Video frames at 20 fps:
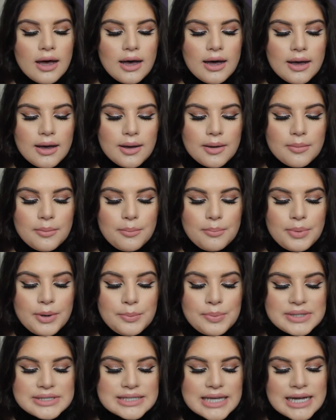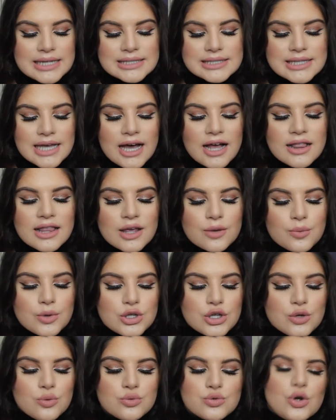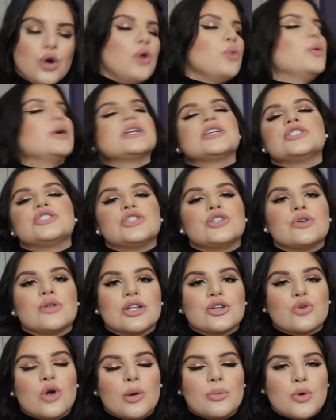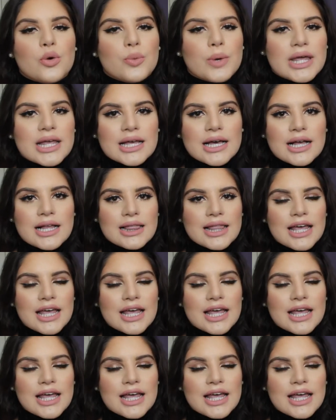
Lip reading: But besides that, like when you don't want to do a normal wing,